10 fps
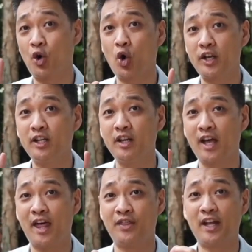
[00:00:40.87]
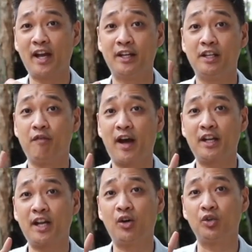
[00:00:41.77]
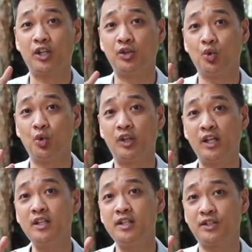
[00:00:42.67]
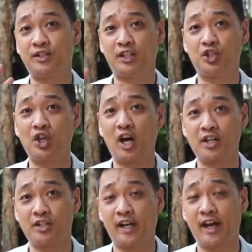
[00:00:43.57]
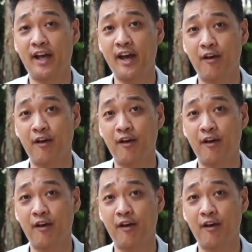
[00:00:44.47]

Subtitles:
how we can set aside money for financial freedom.